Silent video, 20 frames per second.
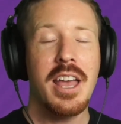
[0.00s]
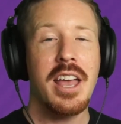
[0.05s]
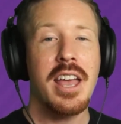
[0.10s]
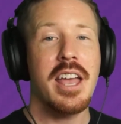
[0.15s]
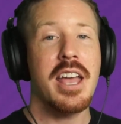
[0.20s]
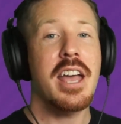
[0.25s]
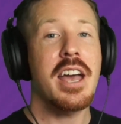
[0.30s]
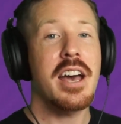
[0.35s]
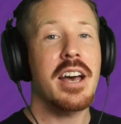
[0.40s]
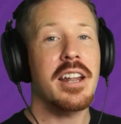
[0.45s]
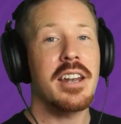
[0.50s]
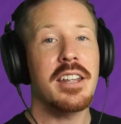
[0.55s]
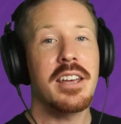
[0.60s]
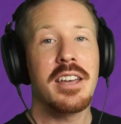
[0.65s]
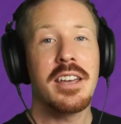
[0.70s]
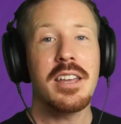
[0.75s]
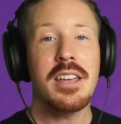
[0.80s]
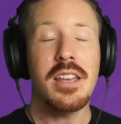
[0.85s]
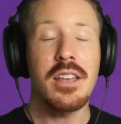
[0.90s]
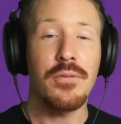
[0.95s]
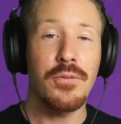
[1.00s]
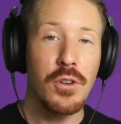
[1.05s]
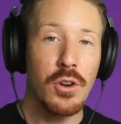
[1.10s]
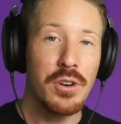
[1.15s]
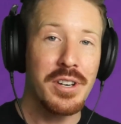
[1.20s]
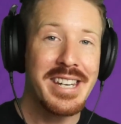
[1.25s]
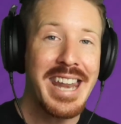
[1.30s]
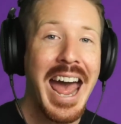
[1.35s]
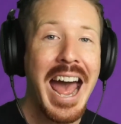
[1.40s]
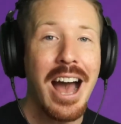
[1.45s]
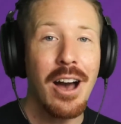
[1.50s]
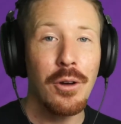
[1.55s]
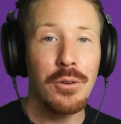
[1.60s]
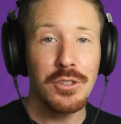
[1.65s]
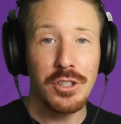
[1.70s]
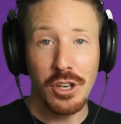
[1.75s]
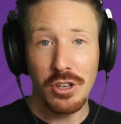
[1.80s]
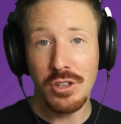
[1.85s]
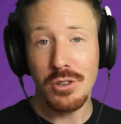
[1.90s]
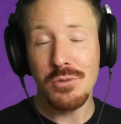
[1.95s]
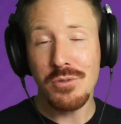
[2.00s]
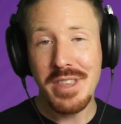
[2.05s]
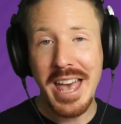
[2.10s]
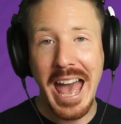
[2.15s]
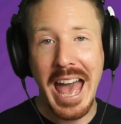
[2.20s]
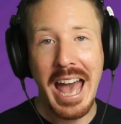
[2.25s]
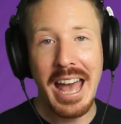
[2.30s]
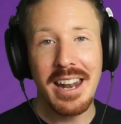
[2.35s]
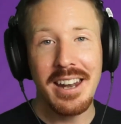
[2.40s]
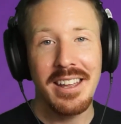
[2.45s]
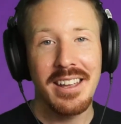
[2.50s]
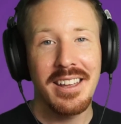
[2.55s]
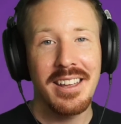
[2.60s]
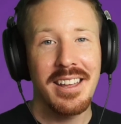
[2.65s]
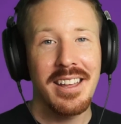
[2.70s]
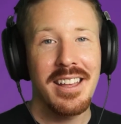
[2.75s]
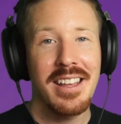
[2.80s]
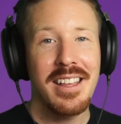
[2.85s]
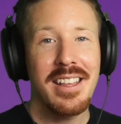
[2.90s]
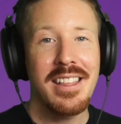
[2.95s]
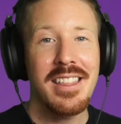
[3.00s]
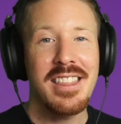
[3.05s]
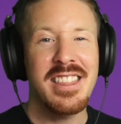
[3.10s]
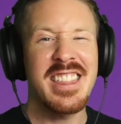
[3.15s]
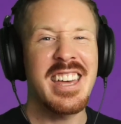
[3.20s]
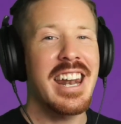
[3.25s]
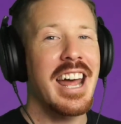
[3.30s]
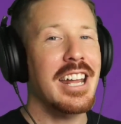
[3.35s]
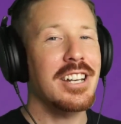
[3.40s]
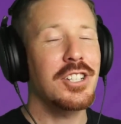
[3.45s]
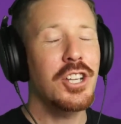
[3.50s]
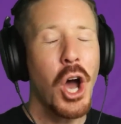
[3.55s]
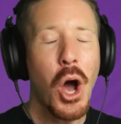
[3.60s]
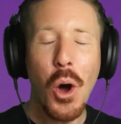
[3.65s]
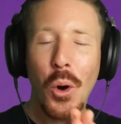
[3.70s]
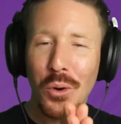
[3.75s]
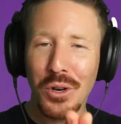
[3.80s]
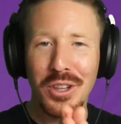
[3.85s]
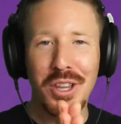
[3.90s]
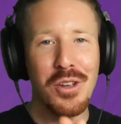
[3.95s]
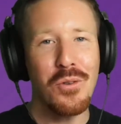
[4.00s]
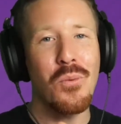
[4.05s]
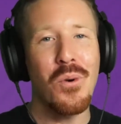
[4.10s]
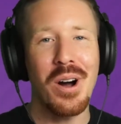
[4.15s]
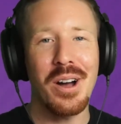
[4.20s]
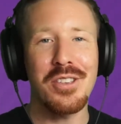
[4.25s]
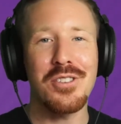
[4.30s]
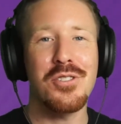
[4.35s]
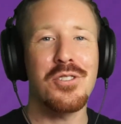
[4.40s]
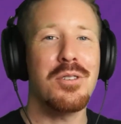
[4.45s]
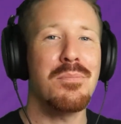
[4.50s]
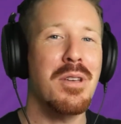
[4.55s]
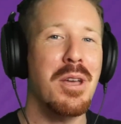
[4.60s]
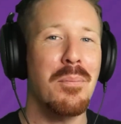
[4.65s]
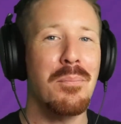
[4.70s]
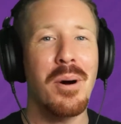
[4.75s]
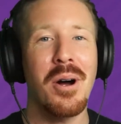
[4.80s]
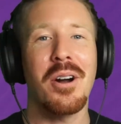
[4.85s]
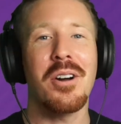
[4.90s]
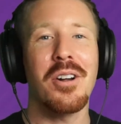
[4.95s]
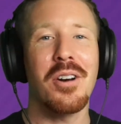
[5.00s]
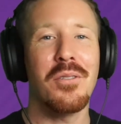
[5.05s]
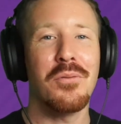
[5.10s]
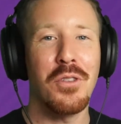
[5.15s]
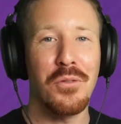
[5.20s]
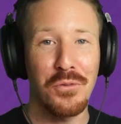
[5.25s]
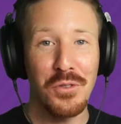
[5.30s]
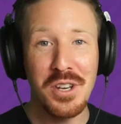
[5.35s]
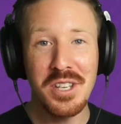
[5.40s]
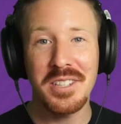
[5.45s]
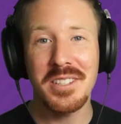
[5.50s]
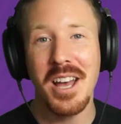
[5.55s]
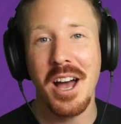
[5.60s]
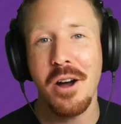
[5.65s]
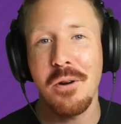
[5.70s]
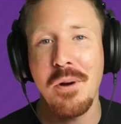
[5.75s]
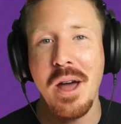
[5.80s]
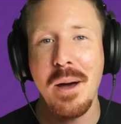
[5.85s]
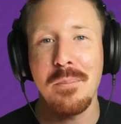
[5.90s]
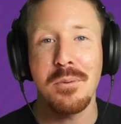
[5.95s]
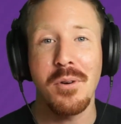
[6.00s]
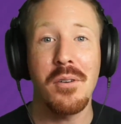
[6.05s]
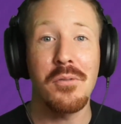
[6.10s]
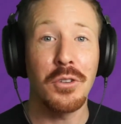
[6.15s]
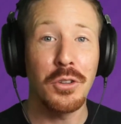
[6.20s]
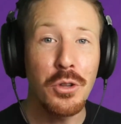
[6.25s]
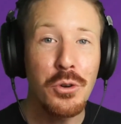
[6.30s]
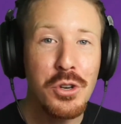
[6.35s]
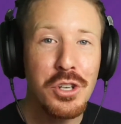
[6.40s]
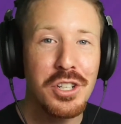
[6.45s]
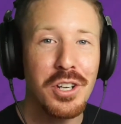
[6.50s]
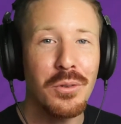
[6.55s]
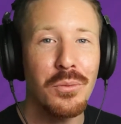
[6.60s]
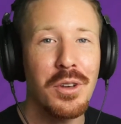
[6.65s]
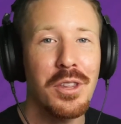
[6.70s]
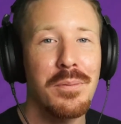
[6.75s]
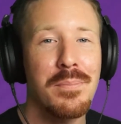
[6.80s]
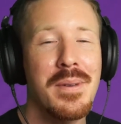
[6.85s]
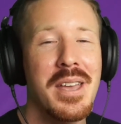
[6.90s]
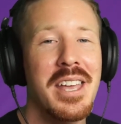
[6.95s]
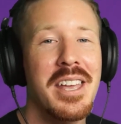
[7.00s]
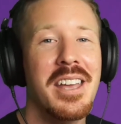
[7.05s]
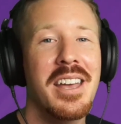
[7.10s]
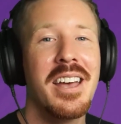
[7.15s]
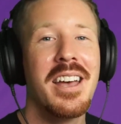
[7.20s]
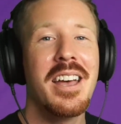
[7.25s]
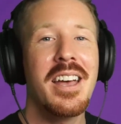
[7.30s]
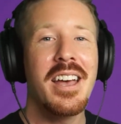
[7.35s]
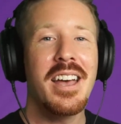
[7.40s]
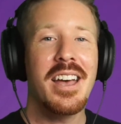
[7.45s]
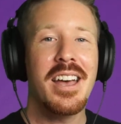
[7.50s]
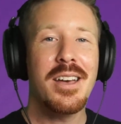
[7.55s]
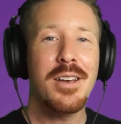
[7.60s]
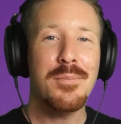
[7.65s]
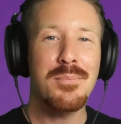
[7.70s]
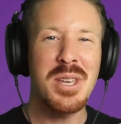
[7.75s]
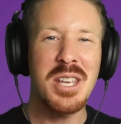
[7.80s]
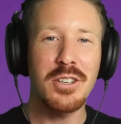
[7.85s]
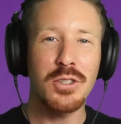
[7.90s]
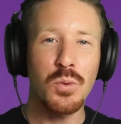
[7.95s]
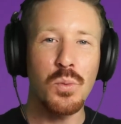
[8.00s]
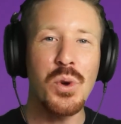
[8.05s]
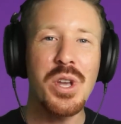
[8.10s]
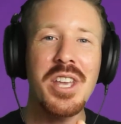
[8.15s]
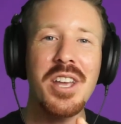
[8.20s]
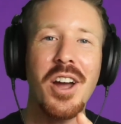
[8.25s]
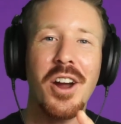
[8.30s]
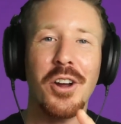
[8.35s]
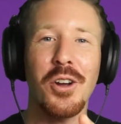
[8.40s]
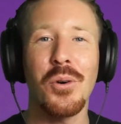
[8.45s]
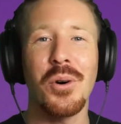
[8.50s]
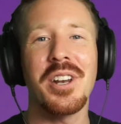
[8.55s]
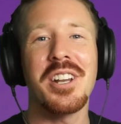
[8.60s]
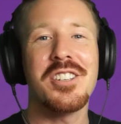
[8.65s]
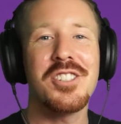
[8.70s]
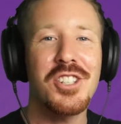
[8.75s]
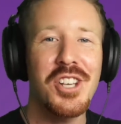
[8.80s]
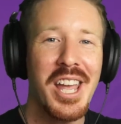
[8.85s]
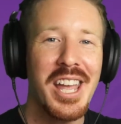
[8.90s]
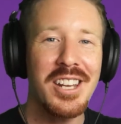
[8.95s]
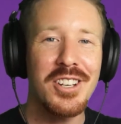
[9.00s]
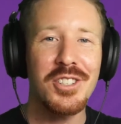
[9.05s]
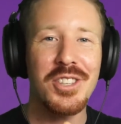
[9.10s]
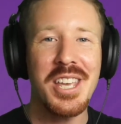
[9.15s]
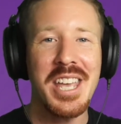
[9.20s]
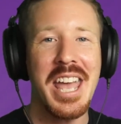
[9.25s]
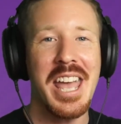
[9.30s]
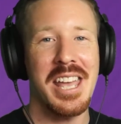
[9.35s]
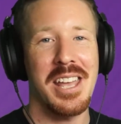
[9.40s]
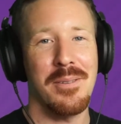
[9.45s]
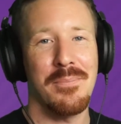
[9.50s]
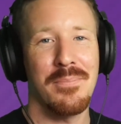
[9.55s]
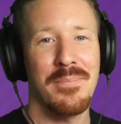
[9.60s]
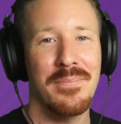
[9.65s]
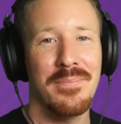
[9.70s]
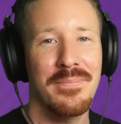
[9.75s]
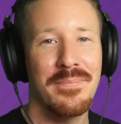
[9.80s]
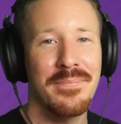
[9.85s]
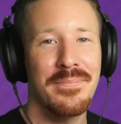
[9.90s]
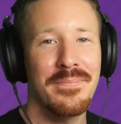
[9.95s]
And If you're down to do that, then I totally want you to be a part of the freestyle rap revolution with me, because we are going to change the game.